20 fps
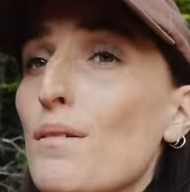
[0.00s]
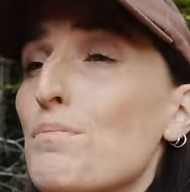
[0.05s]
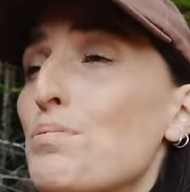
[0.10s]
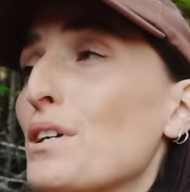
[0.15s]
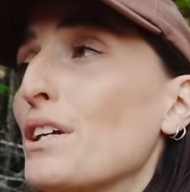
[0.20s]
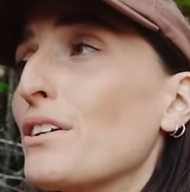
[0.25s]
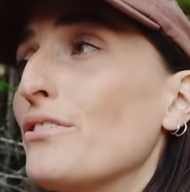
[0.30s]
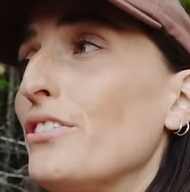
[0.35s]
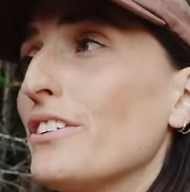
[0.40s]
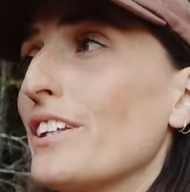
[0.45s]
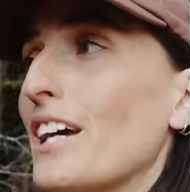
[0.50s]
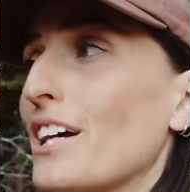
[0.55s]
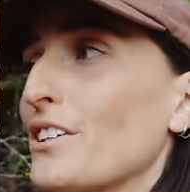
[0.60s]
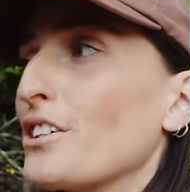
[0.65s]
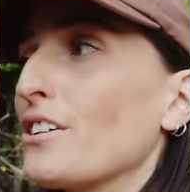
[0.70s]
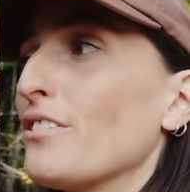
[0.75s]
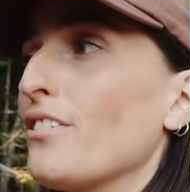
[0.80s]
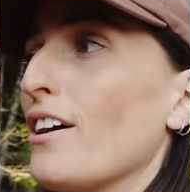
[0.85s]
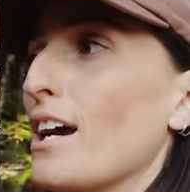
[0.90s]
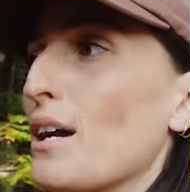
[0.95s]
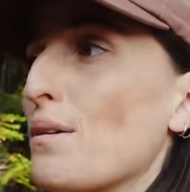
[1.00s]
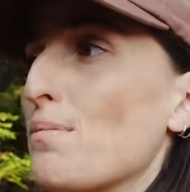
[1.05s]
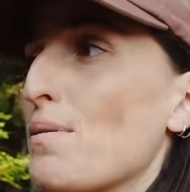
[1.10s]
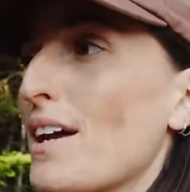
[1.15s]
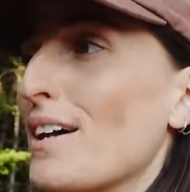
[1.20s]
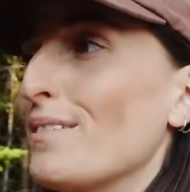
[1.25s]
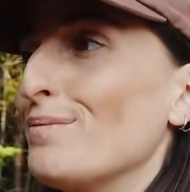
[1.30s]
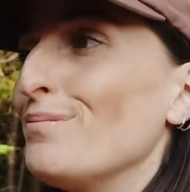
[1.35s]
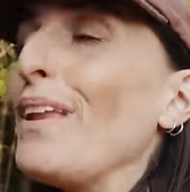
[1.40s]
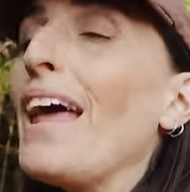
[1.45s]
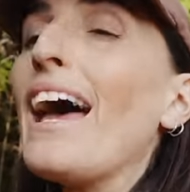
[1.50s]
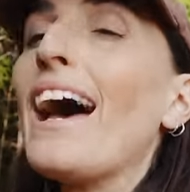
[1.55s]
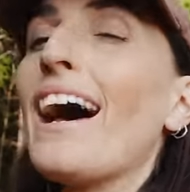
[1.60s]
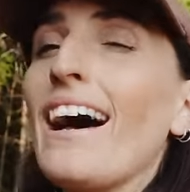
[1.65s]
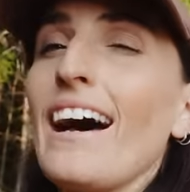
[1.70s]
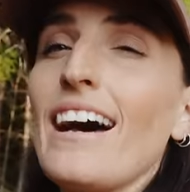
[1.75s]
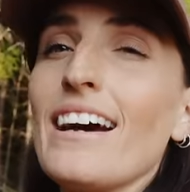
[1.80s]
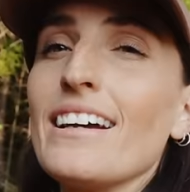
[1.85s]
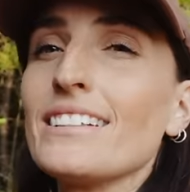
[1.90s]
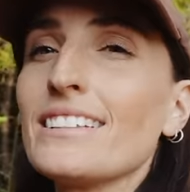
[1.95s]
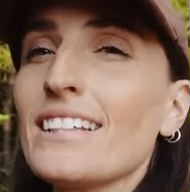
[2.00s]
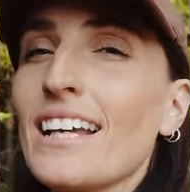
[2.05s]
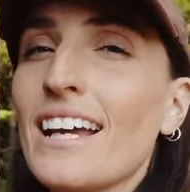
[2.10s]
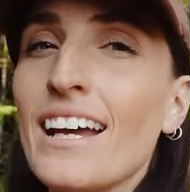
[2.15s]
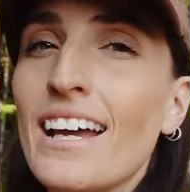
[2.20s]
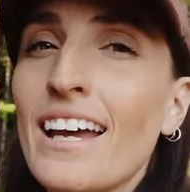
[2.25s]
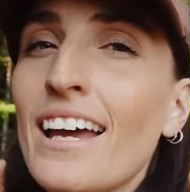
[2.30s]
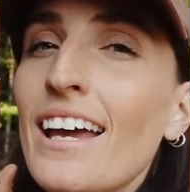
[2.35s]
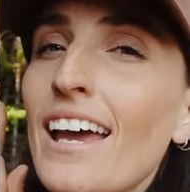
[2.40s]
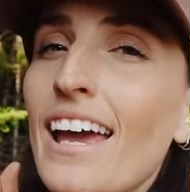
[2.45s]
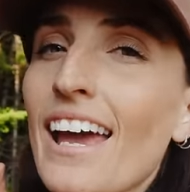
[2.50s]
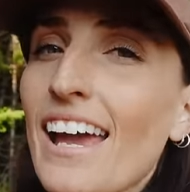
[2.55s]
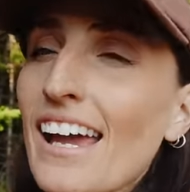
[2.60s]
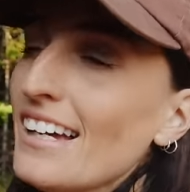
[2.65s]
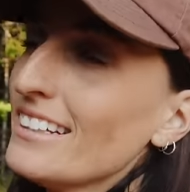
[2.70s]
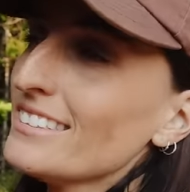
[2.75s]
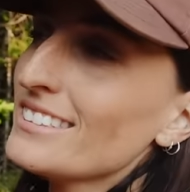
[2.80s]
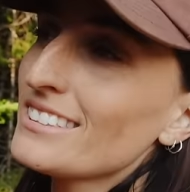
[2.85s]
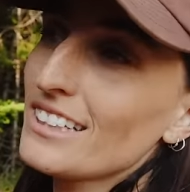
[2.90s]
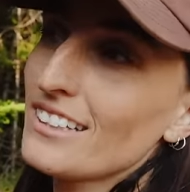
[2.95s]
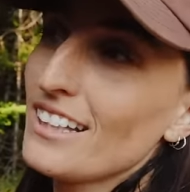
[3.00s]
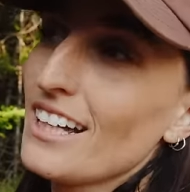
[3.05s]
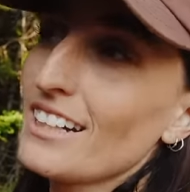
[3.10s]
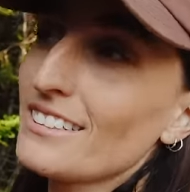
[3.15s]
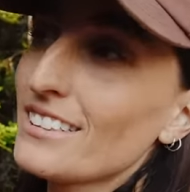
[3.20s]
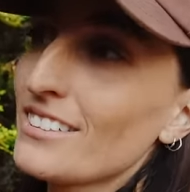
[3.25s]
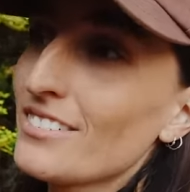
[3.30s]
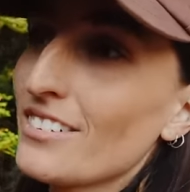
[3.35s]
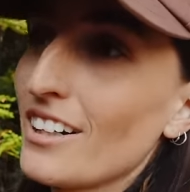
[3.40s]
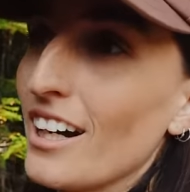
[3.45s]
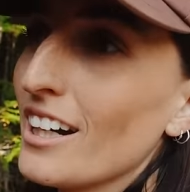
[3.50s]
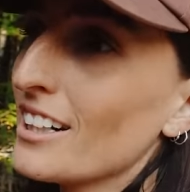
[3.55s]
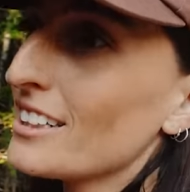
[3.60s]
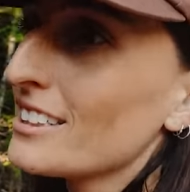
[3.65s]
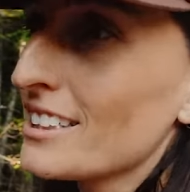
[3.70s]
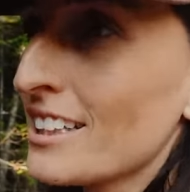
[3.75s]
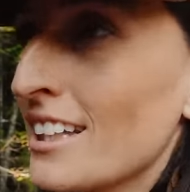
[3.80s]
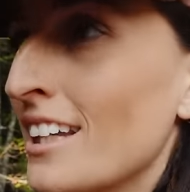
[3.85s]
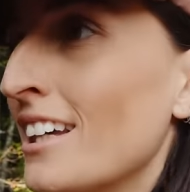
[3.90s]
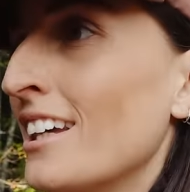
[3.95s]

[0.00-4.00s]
a beautiful natural fire pit has hand-selected rocks